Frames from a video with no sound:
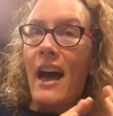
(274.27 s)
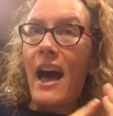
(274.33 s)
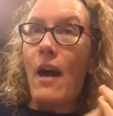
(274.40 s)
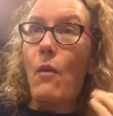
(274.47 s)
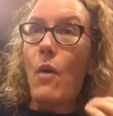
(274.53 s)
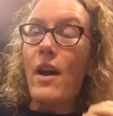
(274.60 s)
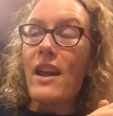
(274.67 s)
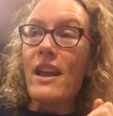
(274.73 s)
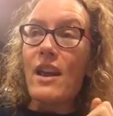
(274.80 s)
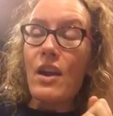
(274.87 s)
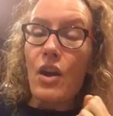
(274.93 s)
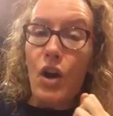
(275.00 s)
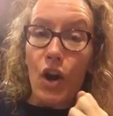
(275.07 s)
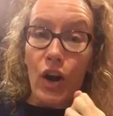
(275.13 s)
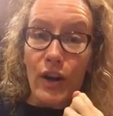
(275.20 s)
I want to
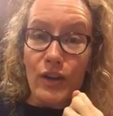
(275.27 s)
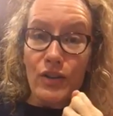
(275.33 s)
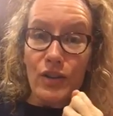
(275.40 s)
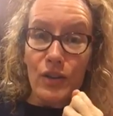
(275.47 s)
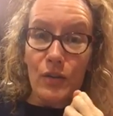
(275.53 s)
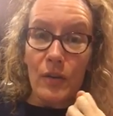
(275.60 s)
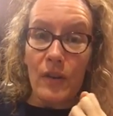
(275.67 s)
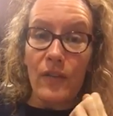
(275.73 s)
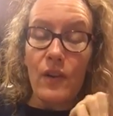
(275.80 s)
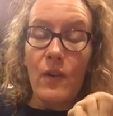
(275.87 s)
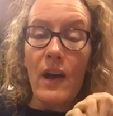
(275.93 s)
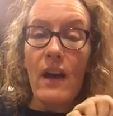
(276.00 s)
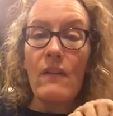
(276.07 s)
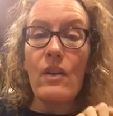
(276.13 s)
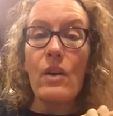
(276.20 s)
encourage you, if you
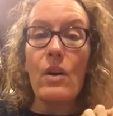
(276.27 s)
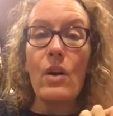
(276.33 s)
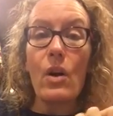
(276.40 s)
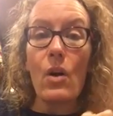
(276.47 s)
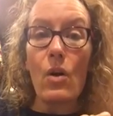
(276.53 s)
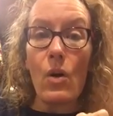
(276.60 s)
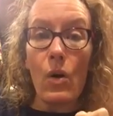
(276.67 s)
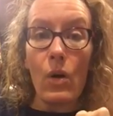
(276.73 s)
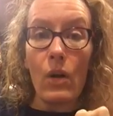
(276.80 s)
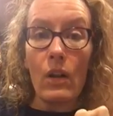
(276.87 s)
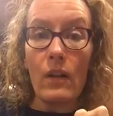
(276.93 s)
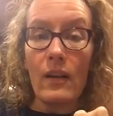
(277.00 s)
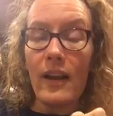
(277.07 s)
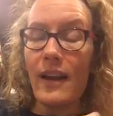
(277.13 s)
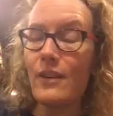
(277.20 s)
have a
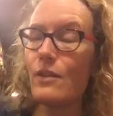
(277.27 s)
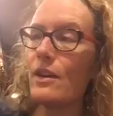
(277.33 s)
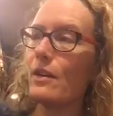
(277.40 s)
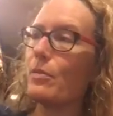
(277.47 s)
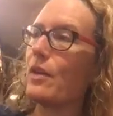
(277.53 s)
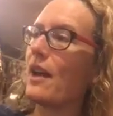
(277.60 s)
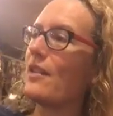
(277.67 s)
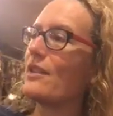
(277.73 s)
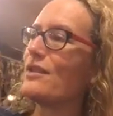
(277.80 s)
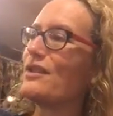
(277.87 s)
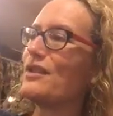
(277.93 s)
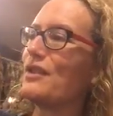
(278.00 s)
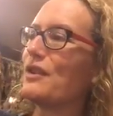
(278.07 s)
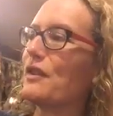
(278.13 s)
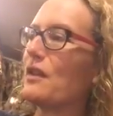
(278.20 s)
goal, and you can apply this
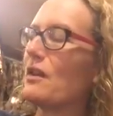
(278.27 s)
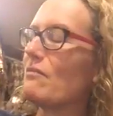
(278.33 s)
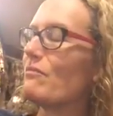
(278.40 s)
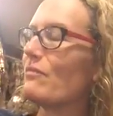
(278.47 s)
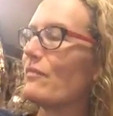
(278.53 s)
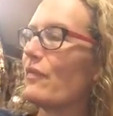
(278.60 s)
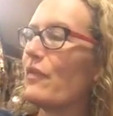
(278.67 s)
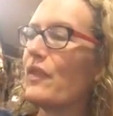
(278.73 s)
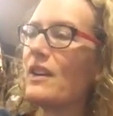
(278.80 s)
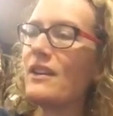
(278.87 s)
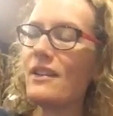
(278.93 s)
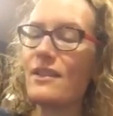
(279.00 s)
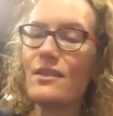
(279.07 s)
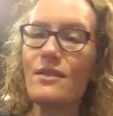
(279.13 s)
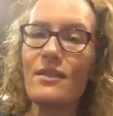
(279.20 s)
to your
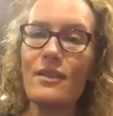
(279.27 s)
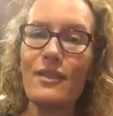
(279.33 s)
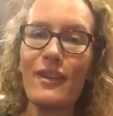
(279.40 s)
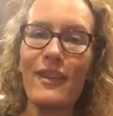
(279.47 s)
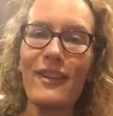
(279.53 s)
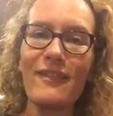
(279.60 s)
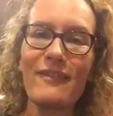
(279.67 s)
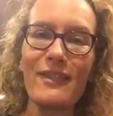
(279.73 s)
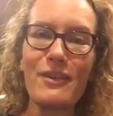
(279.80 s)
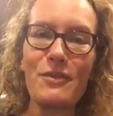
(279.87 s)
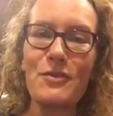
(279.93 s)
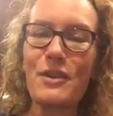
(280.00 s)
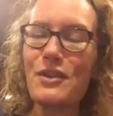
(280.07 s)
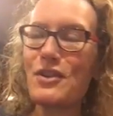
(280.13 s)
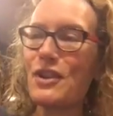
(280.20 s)
fitness, your
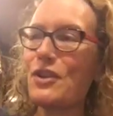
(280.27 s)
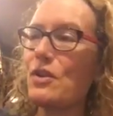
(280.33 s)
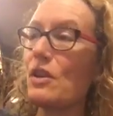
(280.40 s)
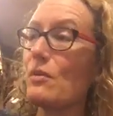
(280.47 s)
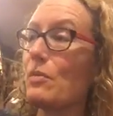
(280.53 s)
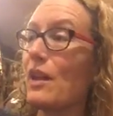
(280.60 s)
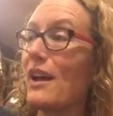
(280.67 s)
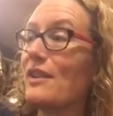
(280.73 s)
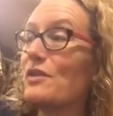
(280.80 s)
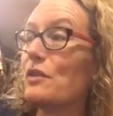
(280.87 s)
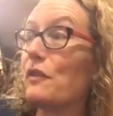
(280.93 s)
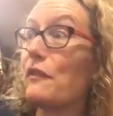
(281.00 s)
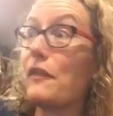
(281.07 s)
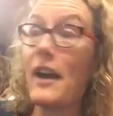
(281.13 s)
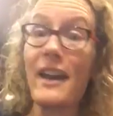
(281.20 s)
nutrition, you could apply it to
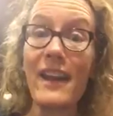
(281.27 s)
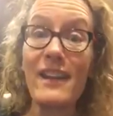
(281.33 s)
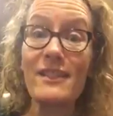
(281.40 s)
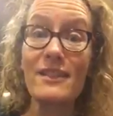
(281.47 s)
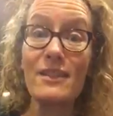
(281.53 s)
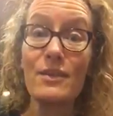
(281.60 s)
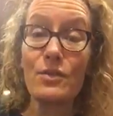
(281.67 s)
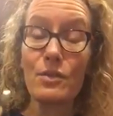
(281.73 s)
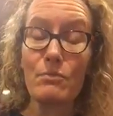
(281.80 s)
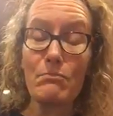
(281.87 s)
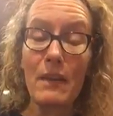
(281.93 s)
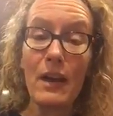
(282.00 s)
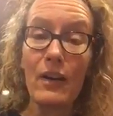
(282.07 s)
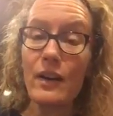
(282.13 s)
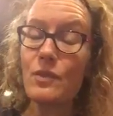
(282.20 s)
your finances, your
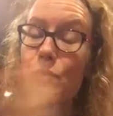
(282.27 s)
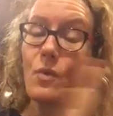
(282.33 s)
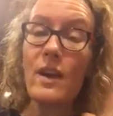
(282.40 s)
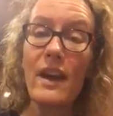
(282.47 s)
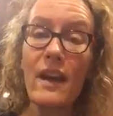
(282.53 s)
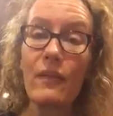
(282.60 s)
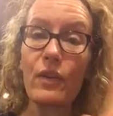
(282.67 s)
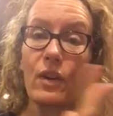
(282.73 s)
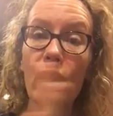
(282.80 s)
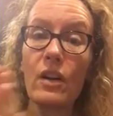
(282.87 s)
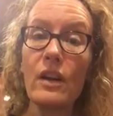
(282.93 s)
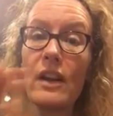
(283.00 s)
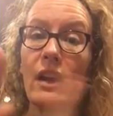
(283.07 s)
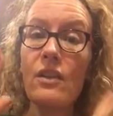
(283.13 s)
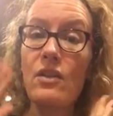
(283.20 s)
marriage, whatever
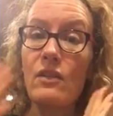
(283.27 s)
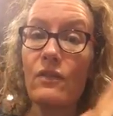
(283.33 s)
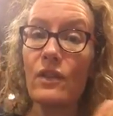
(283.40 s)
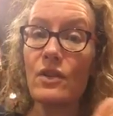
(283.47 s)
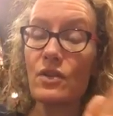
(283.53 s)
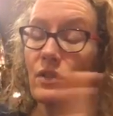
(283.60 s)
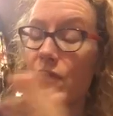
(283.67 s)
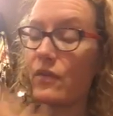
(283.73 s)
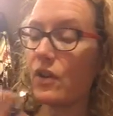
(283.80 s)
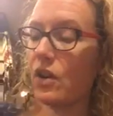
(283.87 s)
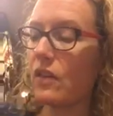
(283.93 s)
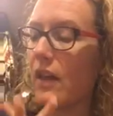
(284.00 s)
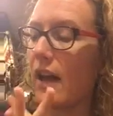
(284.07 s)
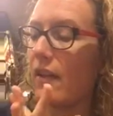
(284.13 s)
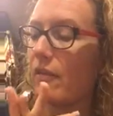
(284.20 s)
in your vision for
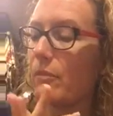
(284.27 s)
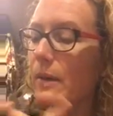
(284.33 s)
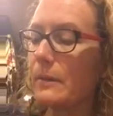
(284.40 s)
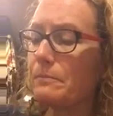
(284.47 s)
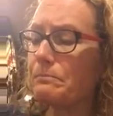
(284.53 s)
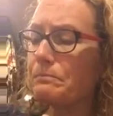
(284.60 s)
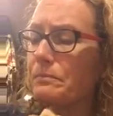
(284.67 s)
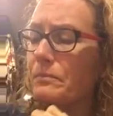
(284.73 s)
your life. But